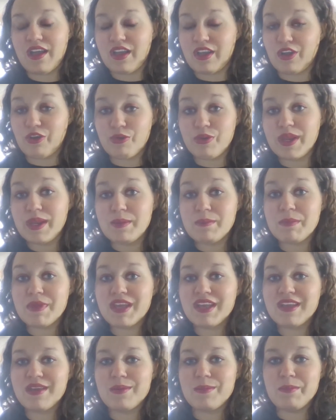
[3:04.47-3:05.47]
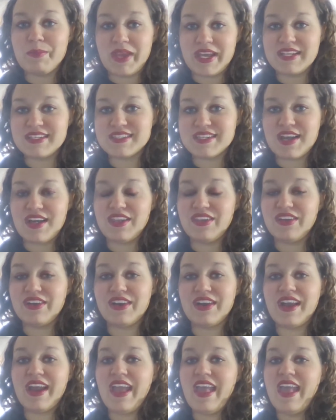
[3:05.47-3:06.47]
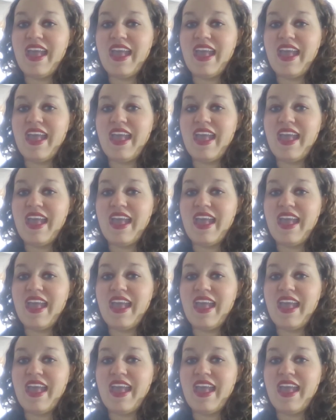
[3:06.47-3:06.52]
cream base color,